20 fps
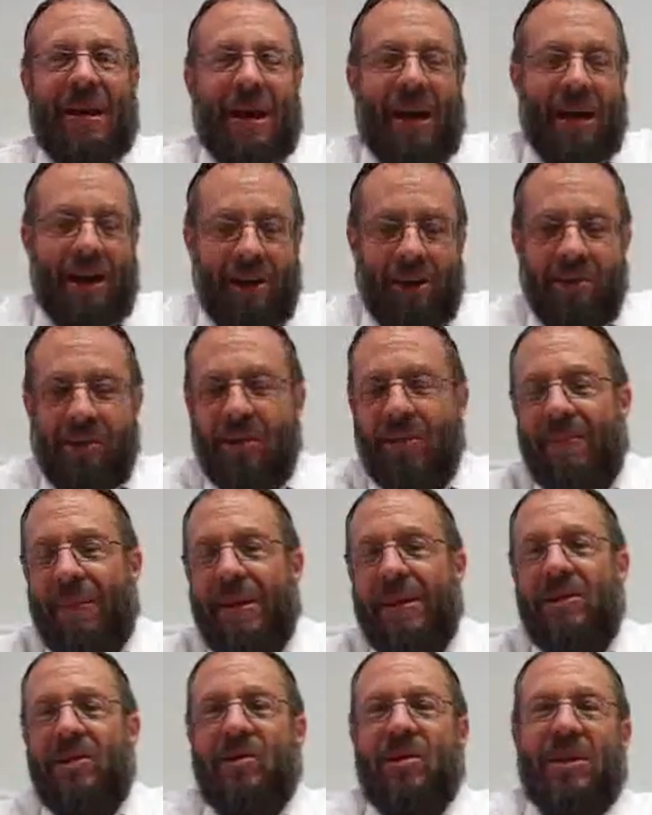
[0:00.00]
I also
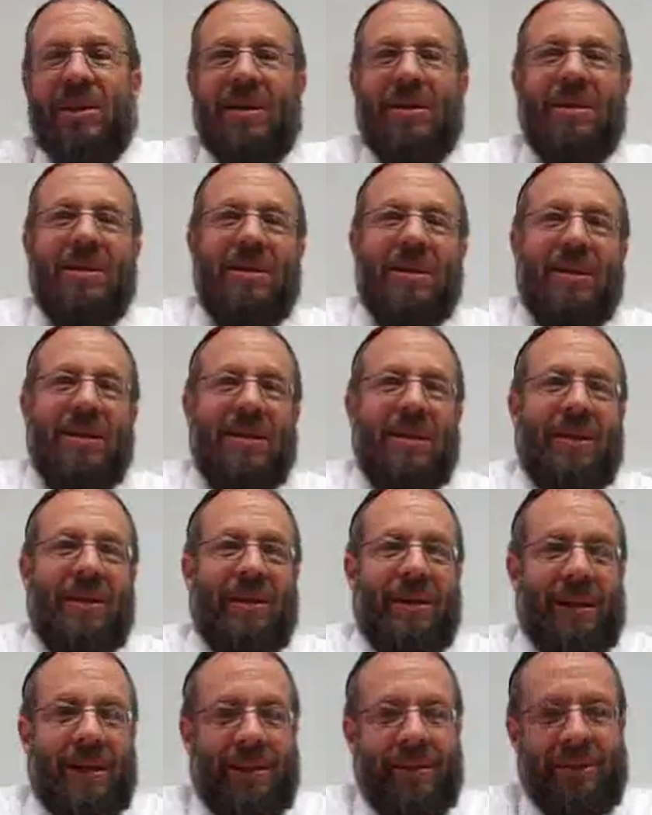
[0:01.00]
mentioned
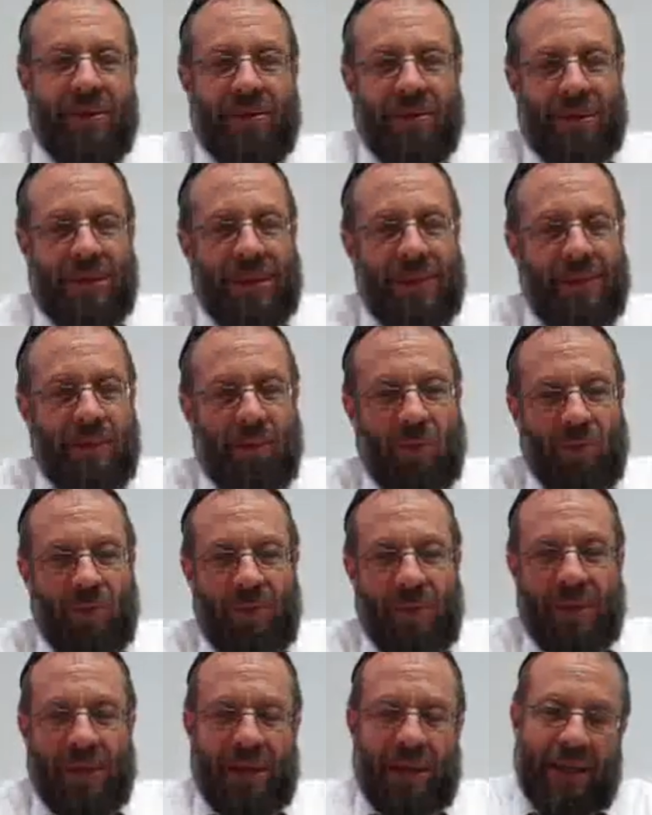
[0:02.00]
that there seemed to have
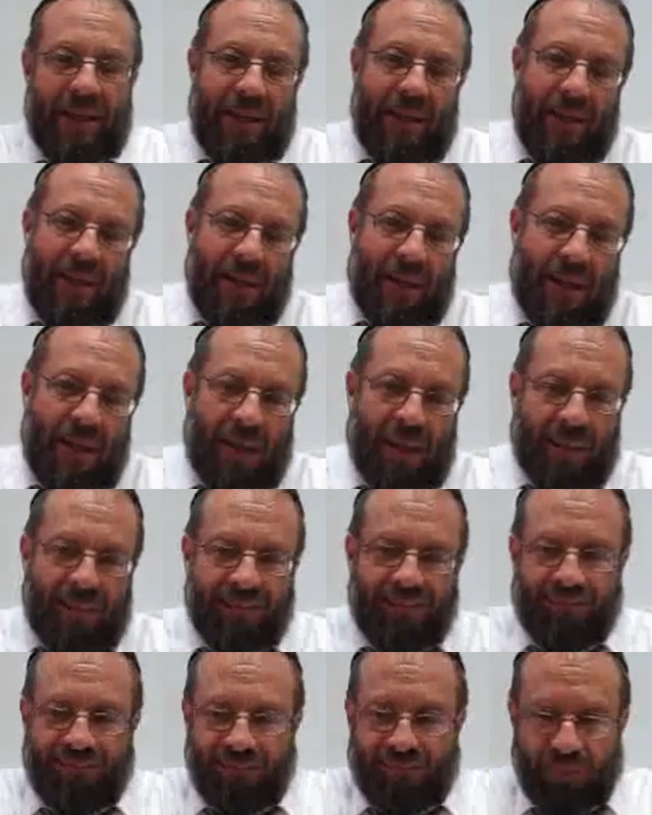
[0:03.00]
been a
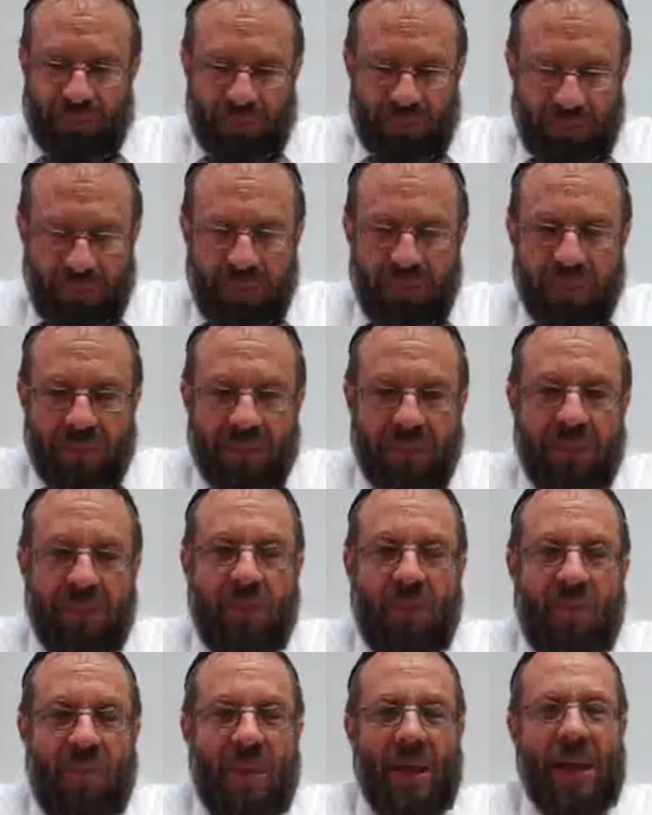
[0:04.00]
um,
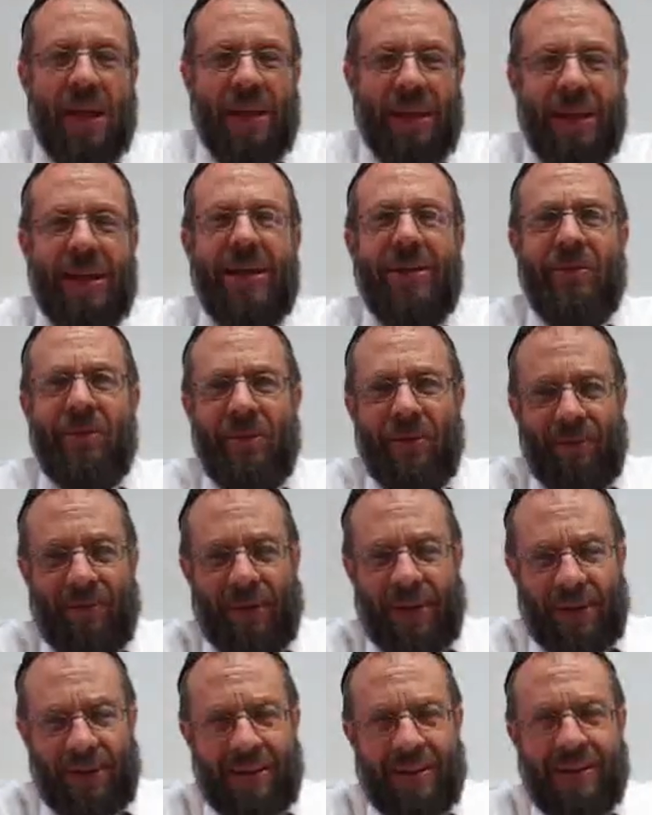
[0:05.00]
an
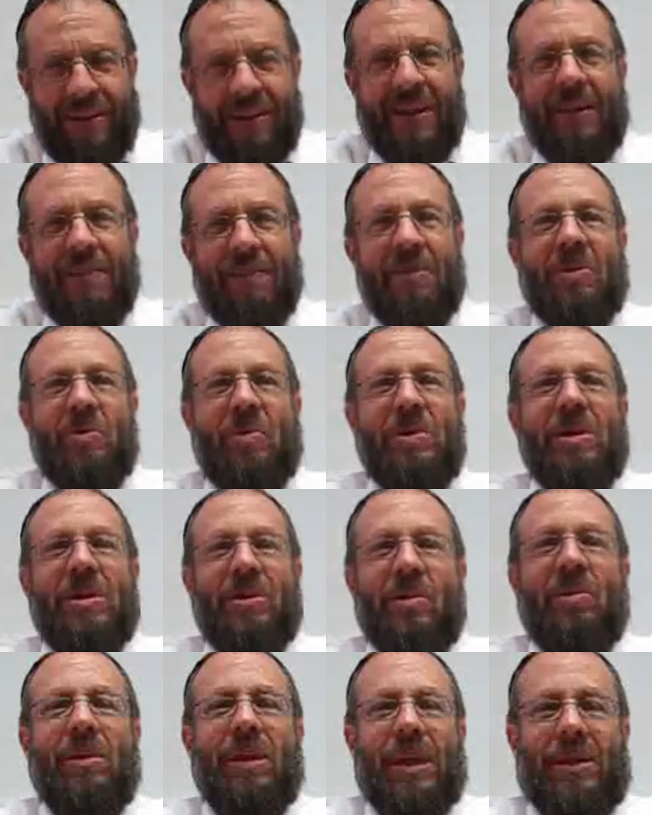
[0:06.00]
interface between the
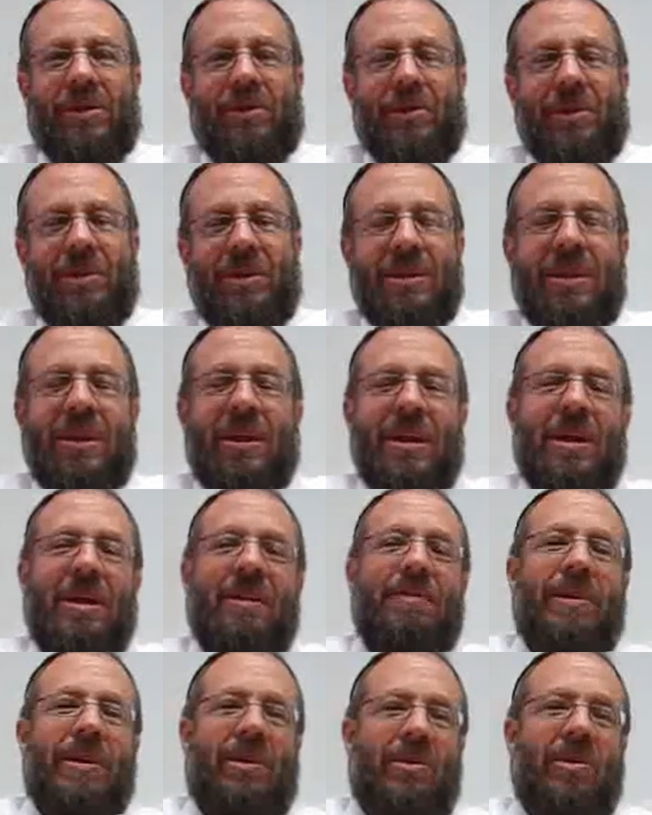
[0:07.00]
two lectures
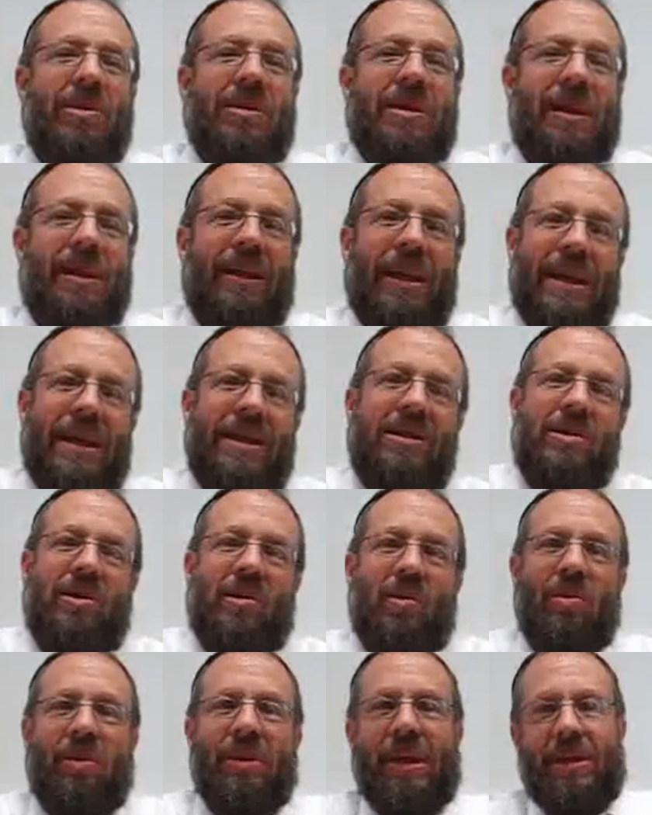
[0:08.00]
because the last
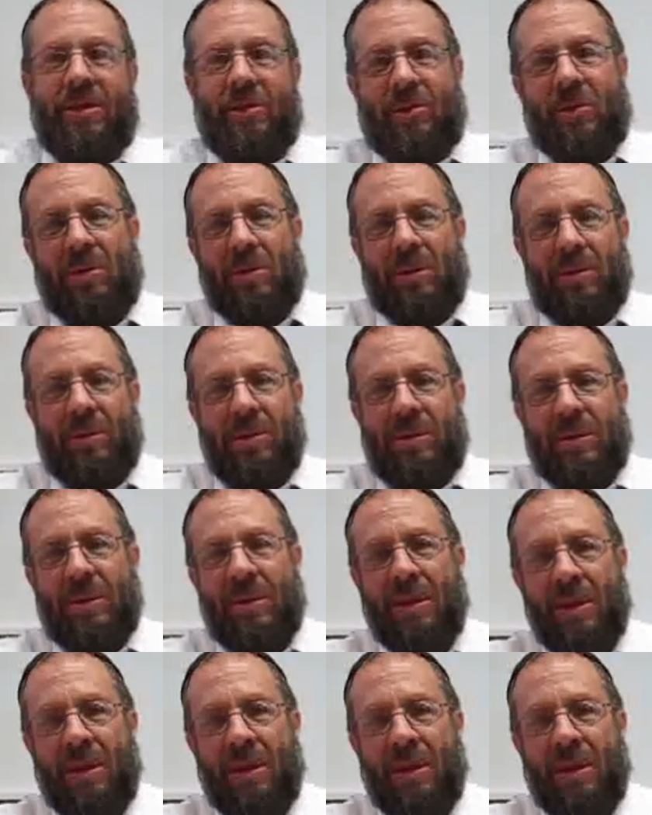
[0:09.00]
two lectures